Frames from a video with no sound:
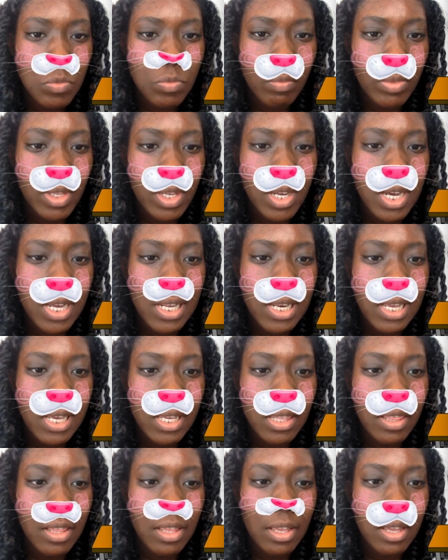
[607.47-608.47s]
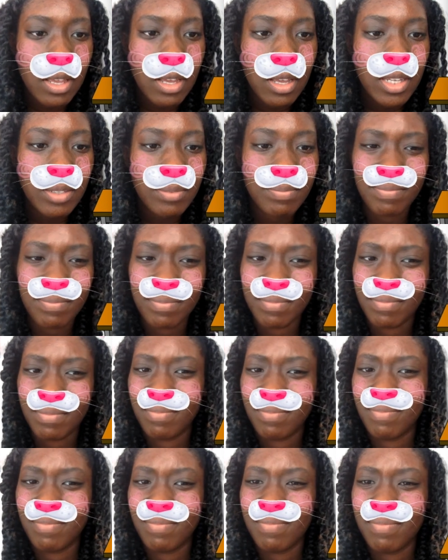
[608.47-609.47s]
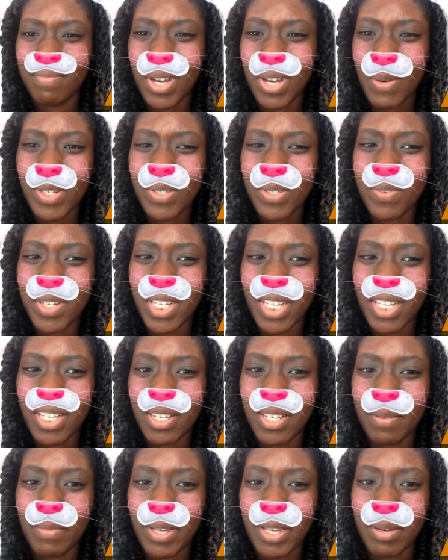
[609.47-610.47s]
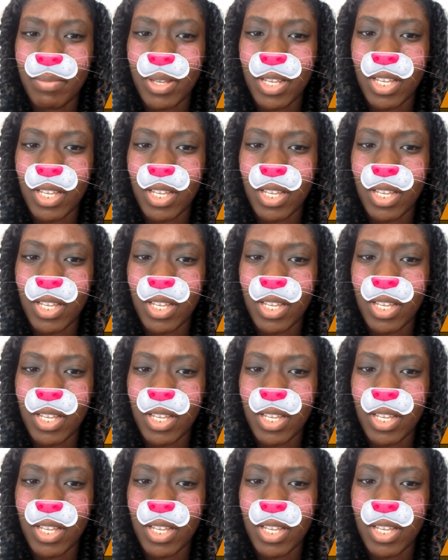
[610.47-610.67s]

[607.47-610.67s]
I like the. Why would you need a bed?